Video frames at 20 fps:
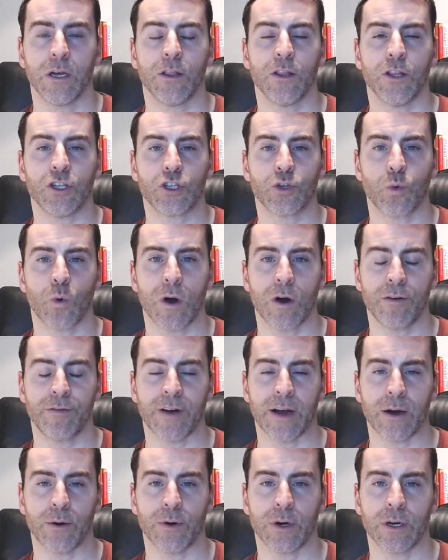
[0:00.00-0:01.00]
The
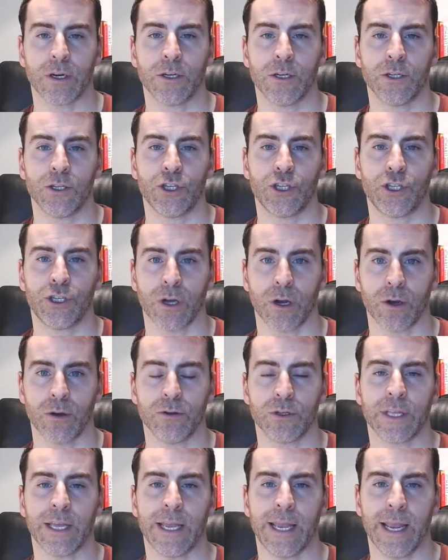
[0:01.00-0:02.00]
12-hour
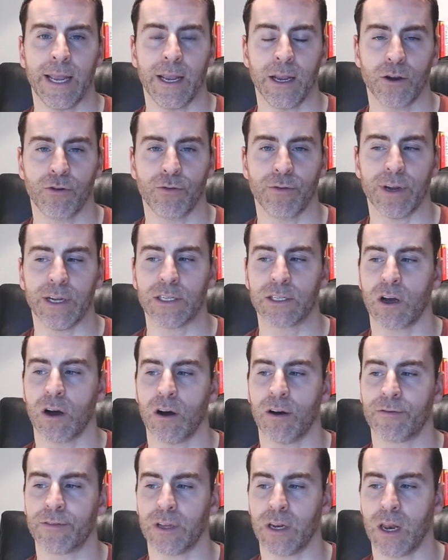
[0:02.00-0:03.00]
shows the increase
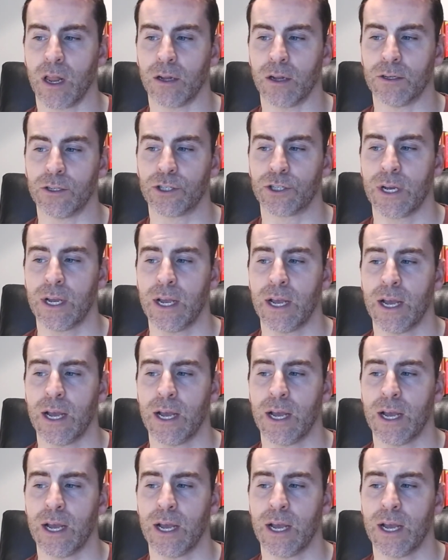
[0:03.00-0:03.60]
after lunch,